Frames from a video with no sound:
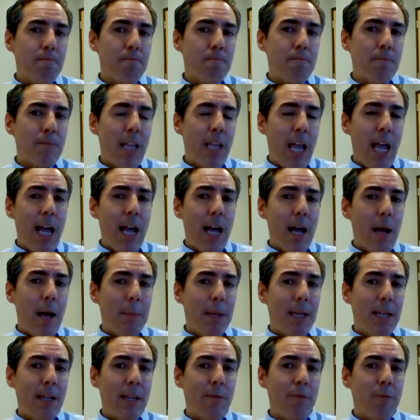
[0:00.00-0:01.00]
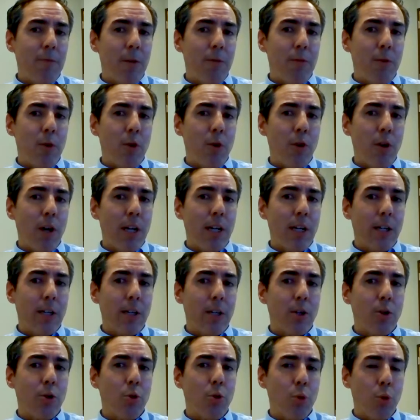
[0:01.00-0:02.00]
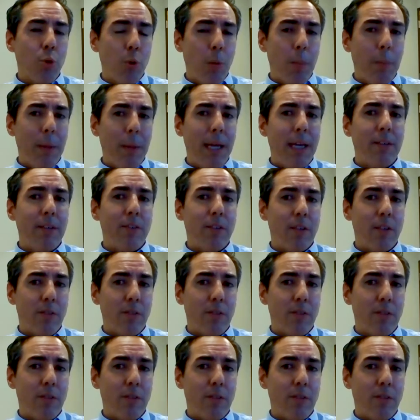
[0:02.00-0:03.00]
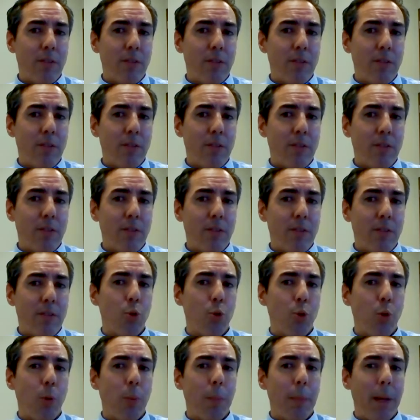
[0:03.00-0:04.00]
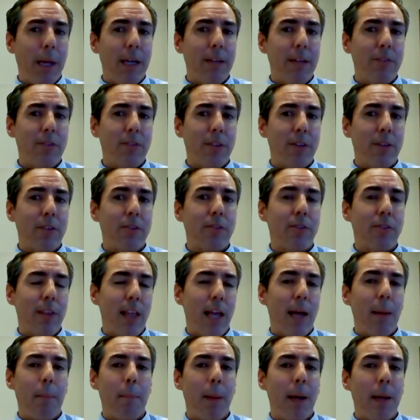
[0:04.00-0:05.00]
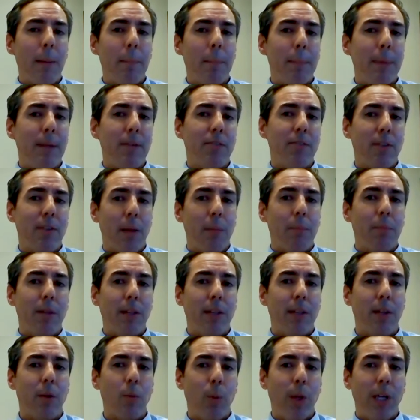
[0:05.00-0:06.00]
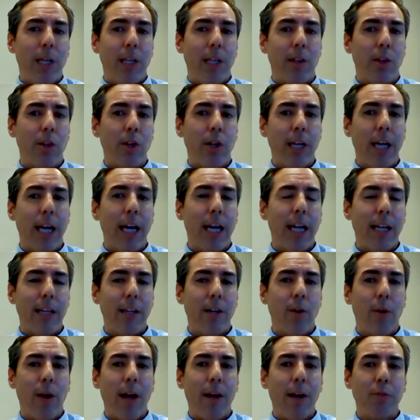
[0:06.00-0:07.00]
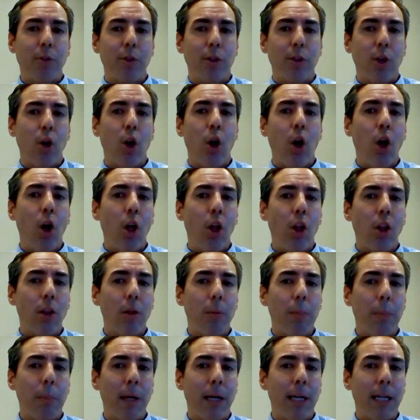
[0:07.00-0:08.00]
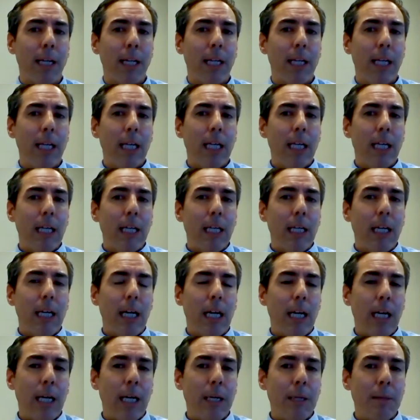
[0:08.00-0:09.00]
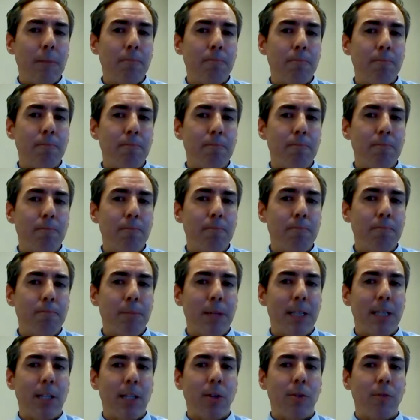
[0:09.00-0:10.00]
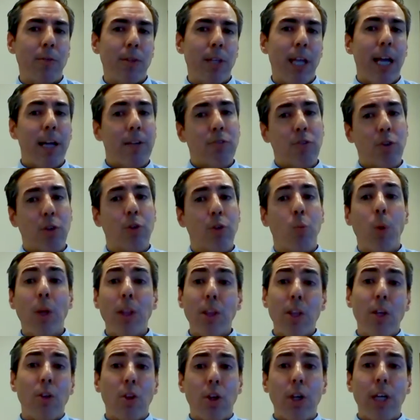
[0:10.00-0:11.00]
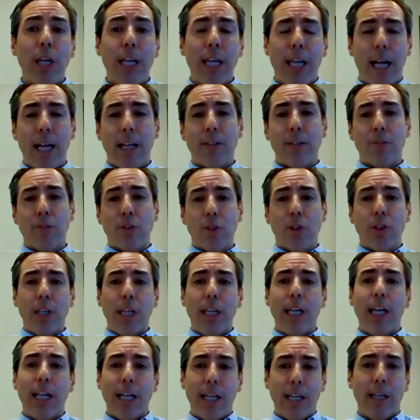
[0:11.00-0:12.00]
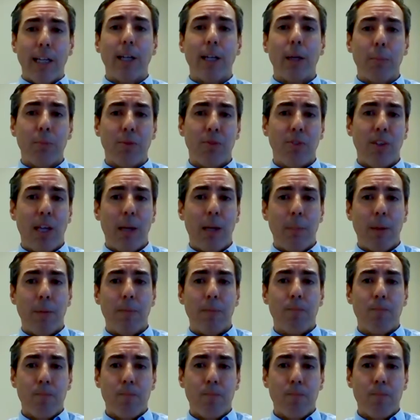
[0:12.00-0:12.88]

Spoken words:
Yeah, I mean, if you're on an accrual basis, you've maintained an accrual basis, that might be something that we can look at, after the call. But so what they're looking at is they're looking at an income statement